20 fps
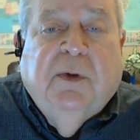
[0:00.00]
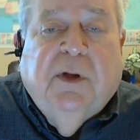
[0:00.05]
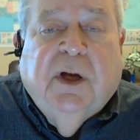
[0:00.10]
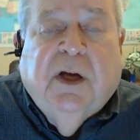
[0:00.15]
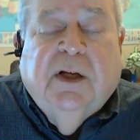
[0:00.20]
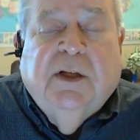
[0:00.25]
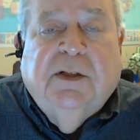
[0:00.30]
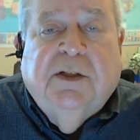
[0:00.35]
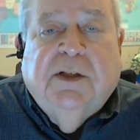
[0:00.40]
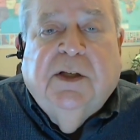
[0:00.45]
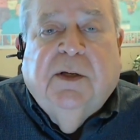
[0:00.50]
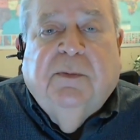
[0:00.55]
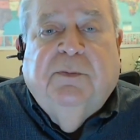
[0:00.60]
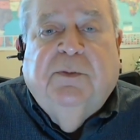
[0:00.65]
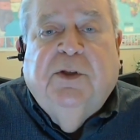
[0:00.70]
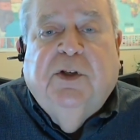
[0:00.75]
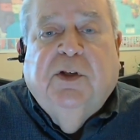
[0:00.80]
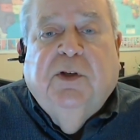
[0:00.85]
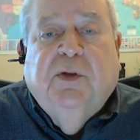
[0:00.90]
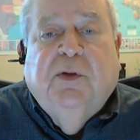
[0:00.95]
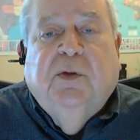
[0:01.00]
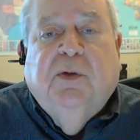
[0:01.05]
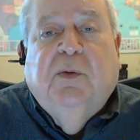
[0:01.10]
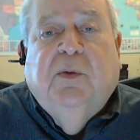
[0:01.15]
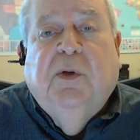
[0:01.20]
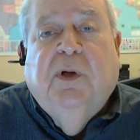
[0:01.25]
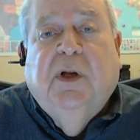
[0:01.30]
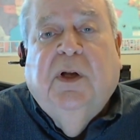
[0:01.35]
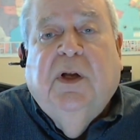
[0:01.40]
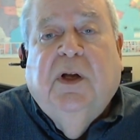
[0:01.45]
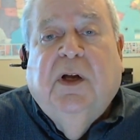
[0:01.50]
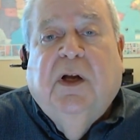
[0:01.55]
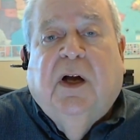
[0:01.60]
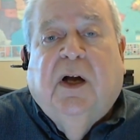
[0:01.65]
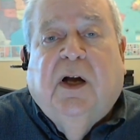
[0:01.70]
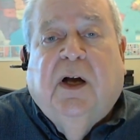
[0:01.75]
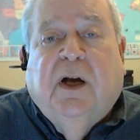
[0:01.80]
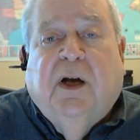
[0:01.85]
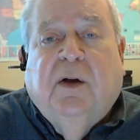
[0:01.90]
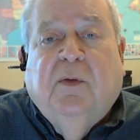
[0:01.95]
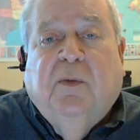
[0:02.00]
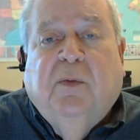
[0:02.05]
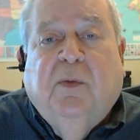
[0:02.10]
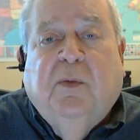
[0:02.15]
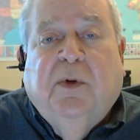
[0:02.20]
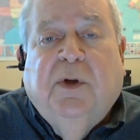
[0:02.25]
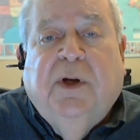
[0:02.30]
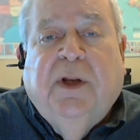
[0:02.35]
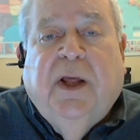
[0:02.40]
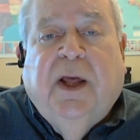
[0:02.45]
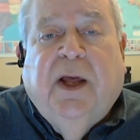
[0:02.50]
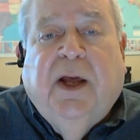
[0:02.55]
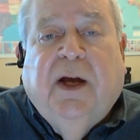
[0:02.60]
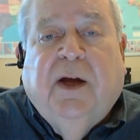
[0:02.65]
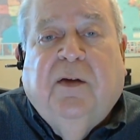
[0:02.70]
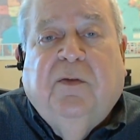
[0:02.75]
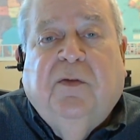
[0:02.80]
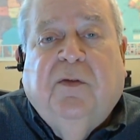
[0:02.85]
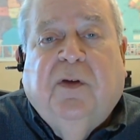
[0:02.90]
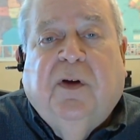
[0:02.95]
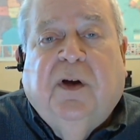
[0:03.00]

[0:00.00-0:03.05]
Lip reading: Concept 2 would have